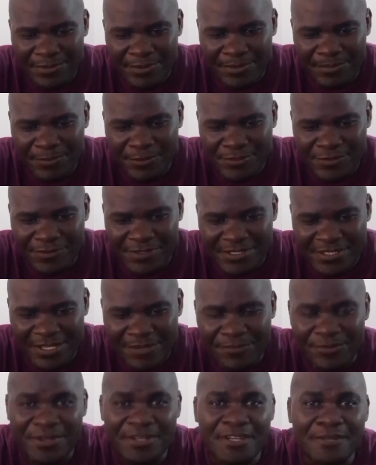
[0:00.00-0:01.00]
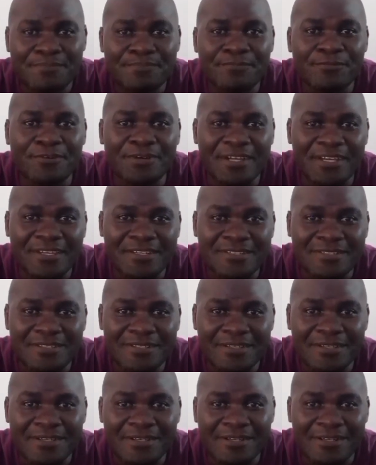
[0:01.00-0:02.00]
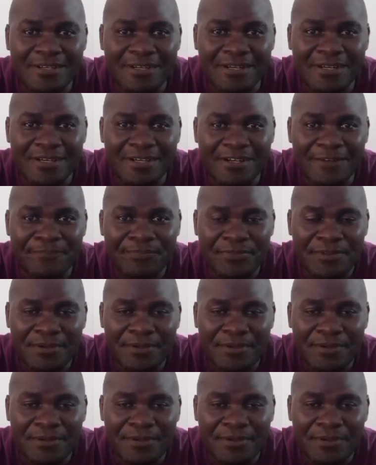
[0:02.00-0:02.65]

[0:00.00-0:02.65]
most of the time you end up forgetting uh,